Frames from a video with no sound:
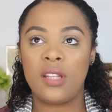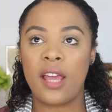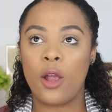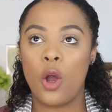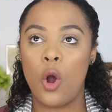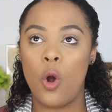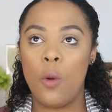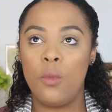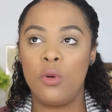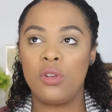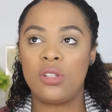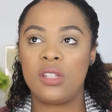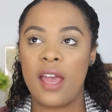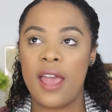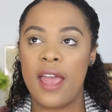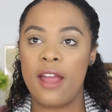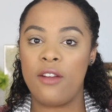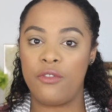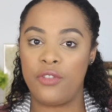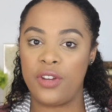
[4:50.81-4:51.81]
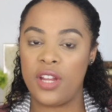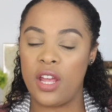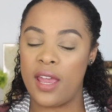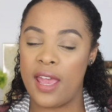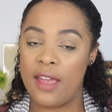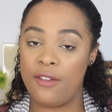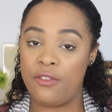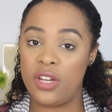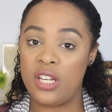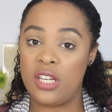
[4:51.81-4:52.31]
like almost every
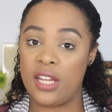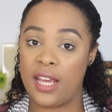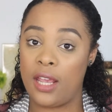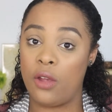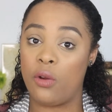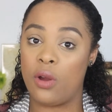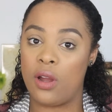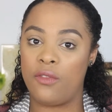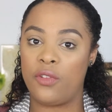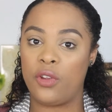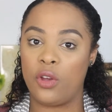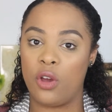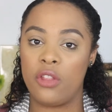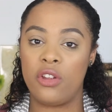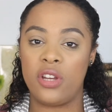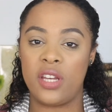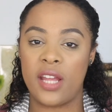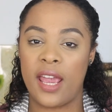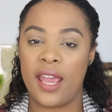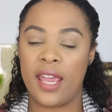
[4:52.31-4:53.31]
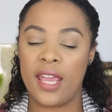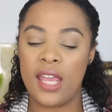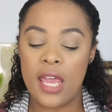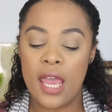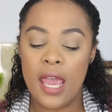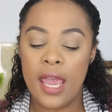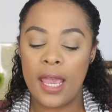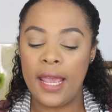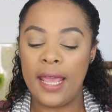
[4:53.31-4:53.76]
every day or every other day.